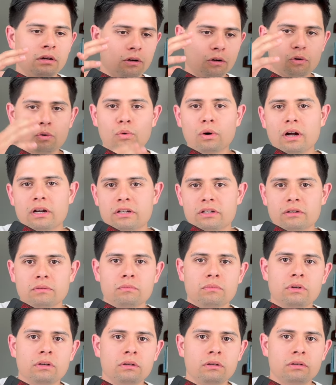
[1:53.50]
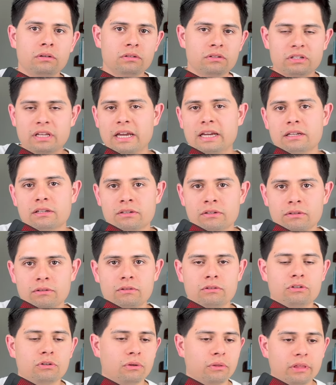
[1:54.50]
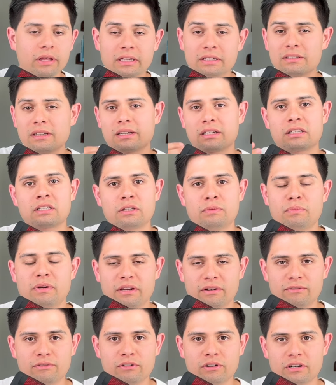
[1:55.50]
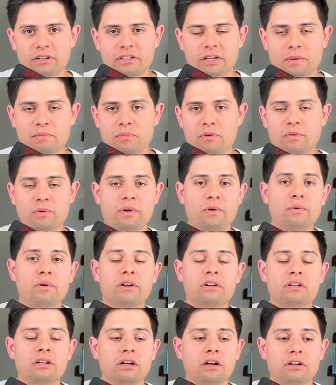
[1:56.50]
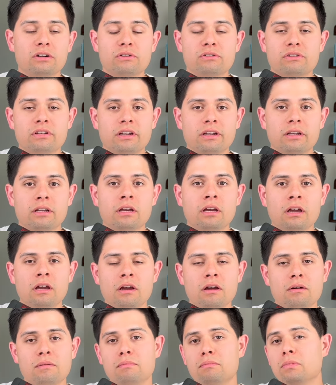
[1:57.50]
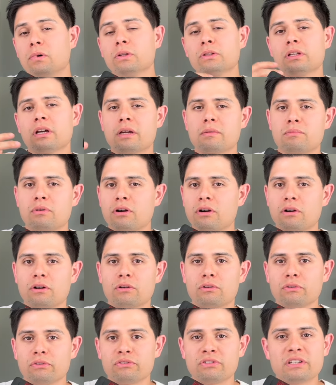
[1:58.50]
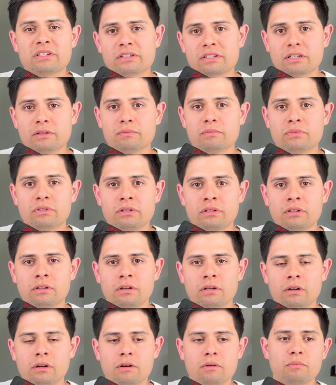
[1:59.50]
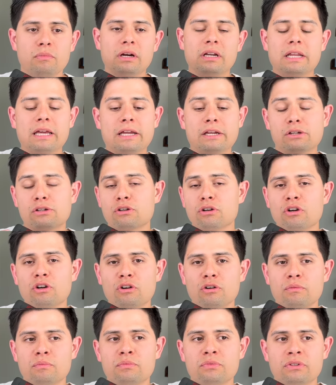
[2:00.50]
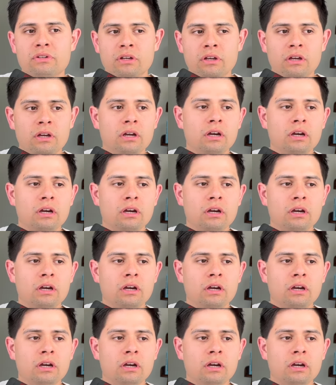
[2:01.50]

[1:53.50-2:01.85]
quantum states. So things like spin, for example, we want to understand multi-particle systems, but in terms